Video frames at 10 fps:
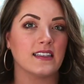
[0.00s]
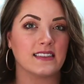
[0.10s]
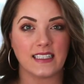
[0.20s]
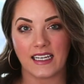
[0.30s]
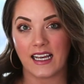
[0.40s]

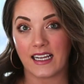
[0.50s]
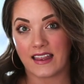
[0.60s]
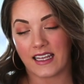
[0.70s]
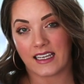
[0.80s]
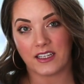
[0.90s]
see it and
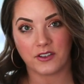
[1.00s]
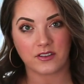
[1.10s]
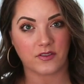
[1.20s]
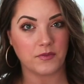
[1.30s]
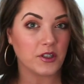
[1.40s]
think it
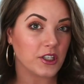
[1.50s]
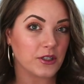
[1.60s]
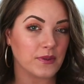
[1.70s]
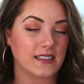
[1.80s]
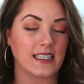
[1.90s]
looks
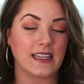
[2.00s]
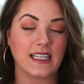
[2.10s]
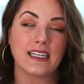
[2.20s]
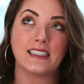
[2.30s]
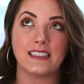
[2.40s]
familiar because I
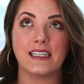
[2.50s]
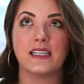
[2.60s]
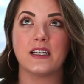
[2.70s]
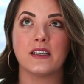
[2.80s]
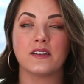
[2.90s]
think I
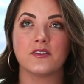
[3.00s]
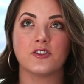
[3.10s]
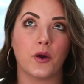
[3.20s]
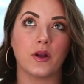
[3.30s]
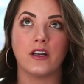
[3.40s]
did
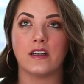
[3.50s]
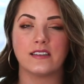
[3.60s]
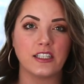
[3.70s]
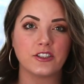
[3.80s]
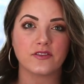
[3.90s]
show it in a
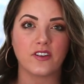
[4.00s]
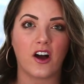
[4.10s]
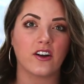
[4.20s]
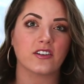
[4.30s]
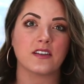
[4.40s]
teacher
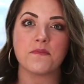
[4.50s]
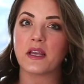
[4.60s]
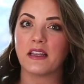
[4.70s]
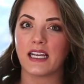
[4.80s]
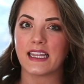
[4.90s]
vlog or
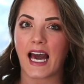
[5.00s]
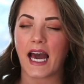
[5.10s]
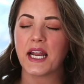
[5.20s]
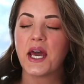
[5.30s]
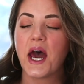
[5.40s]
something like
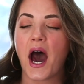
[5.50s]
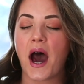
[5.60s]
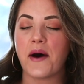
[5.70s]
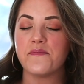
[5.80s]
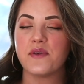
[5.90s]
that.
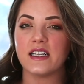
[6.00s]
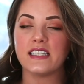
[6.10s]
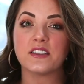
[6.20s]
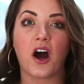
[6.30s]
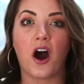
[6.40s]
But
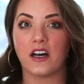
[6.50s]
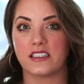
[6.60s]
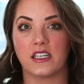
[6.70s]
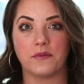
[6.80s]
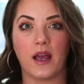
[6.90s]
it's
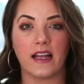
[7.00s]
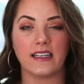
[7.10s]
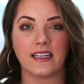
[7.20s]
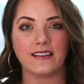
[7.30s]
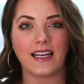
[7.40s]
awesome,
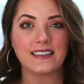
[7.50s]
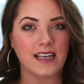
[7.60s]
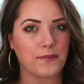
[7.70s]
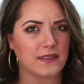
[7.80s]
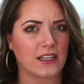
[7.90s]
and it lights
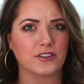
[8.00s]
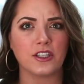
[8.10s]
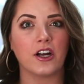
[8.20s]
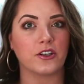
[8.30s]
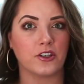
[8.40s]
up. It's
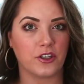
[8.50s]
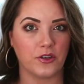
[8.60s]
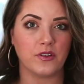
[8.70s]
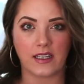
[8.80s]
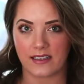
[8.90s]
actually a
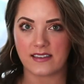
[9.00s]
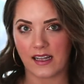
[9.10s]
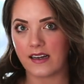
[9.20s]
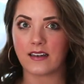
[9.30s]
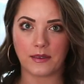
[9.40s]
cute, like,
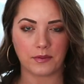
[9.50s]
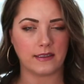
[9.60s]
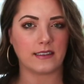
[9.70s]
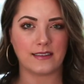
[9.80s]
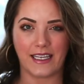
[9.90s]
aesthetically
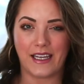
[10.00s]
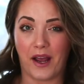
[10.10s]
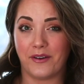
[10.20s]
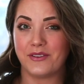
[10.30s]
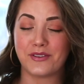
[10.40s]
pleasing tea
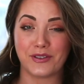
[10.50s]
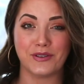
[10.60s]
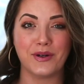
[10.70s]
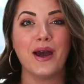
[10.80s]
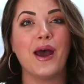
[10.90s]
kettle
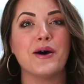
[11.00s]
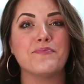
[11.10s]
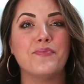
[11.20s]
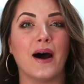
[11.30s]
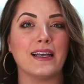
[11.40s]
too,
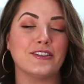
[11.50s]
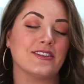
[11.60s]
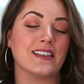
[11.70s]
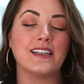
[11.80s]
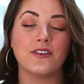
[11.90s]
but
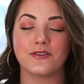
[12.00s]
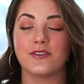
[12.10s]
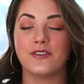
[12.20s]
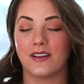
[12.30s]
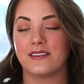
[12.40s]
it
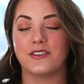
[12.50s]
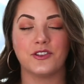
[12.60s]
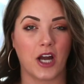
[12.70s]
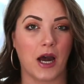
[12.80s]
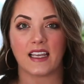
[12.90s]
also does the
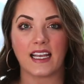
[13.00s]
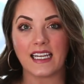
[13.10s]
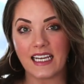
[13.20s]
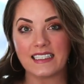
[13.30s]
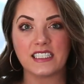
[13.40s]
job. It
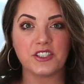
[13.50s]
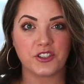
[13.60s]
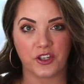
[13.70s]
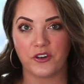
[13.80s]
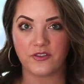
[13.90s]
heats it
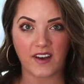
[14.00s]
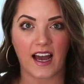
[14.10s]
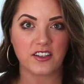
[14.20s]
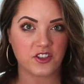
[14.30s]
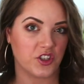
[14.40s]
so
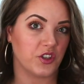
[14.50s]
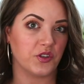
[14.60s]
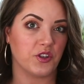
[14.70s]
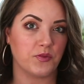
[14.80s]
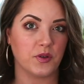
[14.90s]
fast
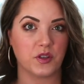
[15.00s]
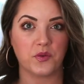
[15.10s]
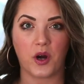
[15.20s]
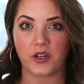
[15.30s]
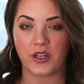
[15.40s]
too. You put
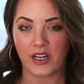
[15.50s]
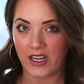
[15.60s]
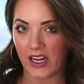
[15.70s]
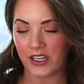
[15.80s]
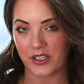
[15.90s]
the water
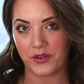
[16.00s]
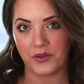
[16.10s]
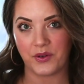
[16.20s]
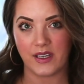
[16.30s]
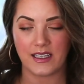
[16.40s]
in and
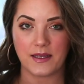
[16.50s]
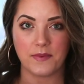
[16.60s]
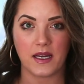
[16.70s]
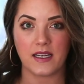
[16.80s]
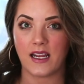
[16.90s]
you hit the
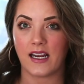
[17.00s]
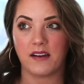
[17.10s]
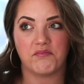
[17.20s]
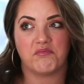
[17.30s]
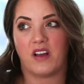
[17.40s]
button,
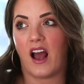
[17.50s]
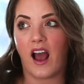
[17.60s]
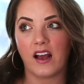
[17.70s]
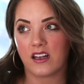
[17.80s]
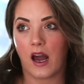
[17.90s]
and
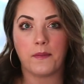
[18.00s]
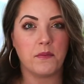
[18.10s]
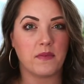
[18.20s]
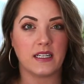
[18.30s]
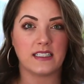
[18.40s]
a couple
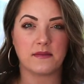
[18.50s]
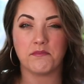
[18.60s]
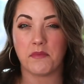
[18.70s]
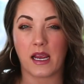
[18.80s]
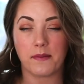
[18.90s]
minutes,
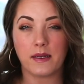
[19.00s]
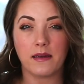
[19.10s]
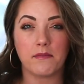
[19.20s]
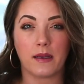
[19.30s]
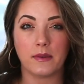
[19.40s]
maybe
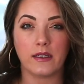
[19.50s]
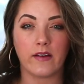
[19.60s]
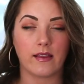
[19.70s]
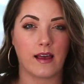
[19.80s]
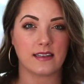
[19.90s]

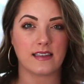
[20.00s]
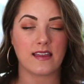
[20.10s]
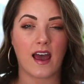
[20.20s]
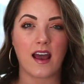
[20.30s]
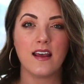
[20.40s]
even less
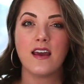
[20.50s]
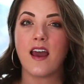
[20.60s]
than that,